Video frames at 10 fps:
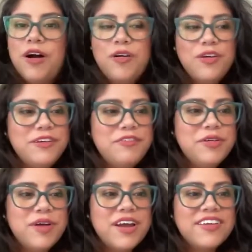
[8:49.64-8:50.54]
While all of
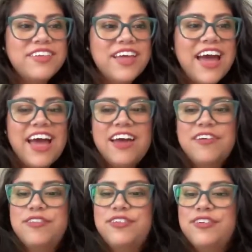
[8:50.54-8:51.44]
you guys
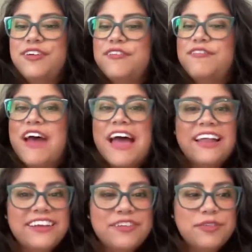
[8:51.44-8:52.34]
have
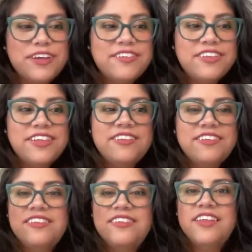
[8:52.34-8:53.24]
valid
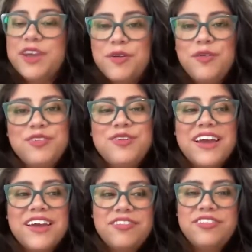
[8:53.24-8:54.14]
reasons, we can also
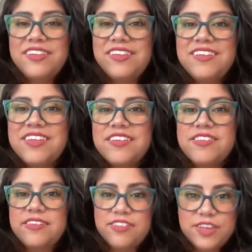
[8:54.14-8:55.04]
kind of see these as
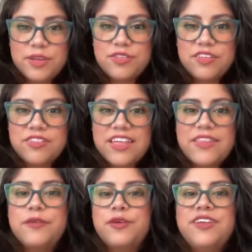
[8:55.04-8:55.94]
excuses.
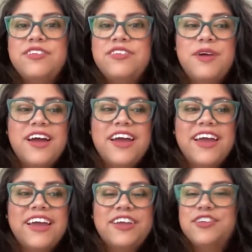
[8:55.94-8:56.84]
And the reason
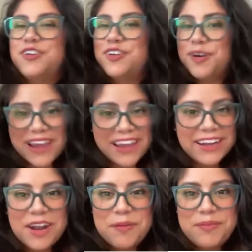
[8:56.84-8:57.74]
why, don't go
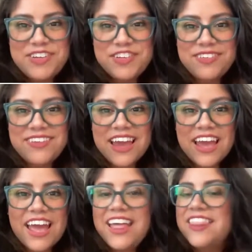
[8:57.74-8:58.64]
hating on me just
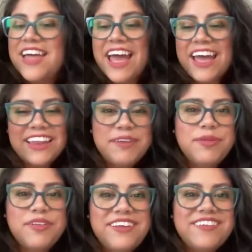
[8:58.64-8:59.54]
yet, that I
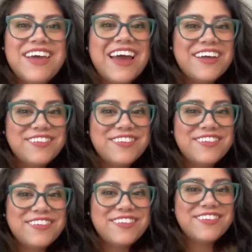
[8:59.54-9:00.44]
label these as
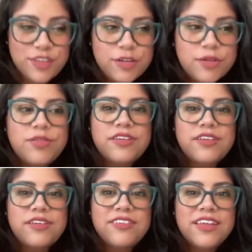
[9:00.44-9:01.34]

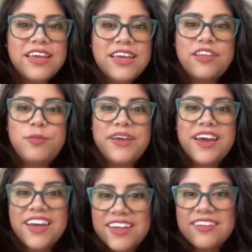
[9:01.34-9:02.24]
excuses is
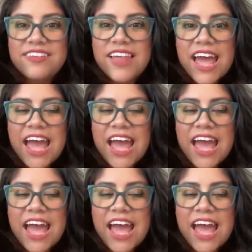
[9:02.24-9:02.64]
because